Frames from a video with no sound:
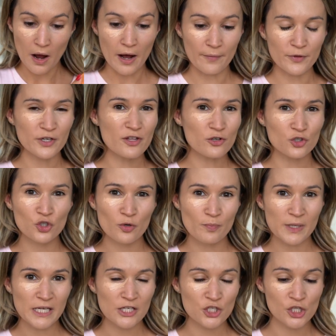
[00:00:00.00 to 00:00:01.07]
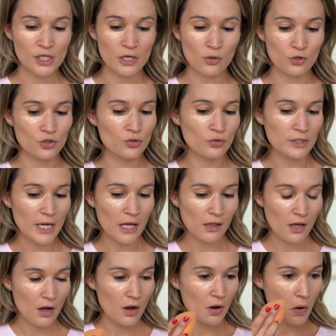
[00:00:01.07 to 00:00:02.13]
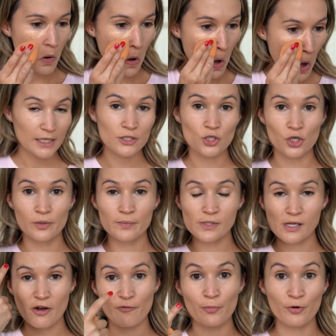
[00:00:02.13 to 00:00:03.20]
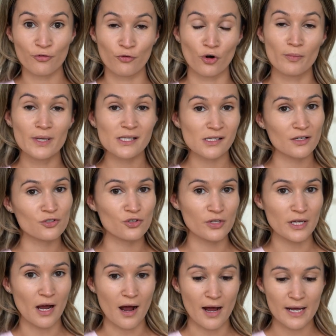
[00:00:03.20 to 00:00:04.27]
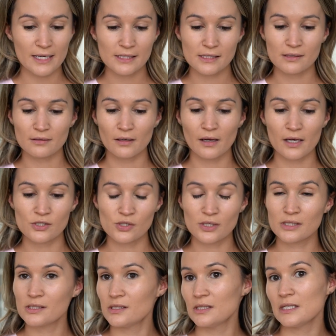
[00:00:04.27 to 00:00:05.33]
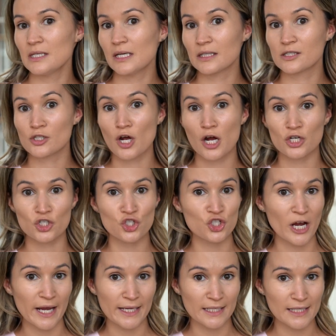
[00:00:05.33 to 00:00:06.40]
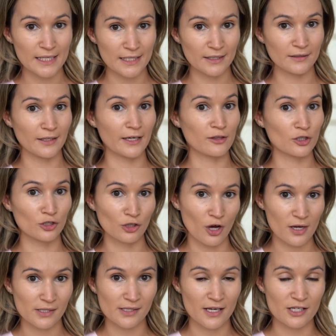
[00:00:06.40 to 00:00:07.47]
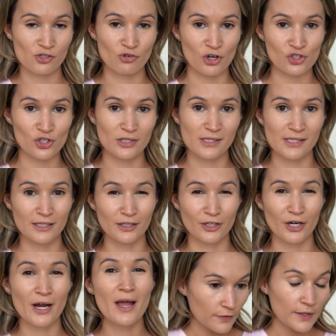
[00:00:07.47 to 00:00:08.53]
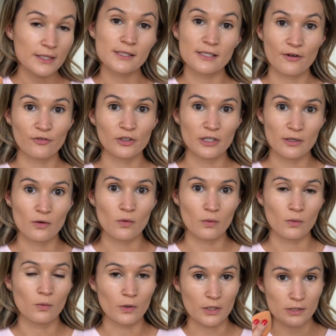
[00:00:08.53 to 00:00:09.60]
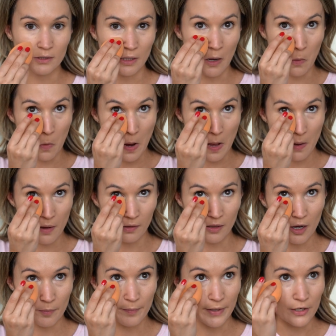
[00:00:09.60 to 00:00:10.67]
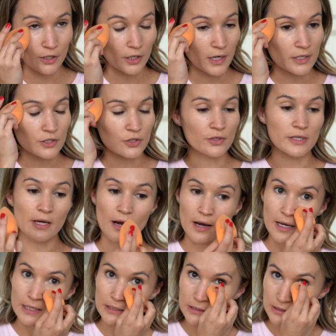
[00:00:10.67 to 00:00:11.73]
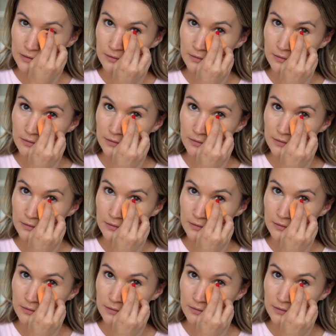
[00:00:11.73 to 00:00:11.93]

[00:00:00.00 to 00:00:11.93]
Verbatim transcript: Um, they're either too peachy or too yellow. In terms of performance under the eyes, as you can see, it's not shiny like the Glossier stretch concealer. This definitely works a lot well, a lot better under the eyes.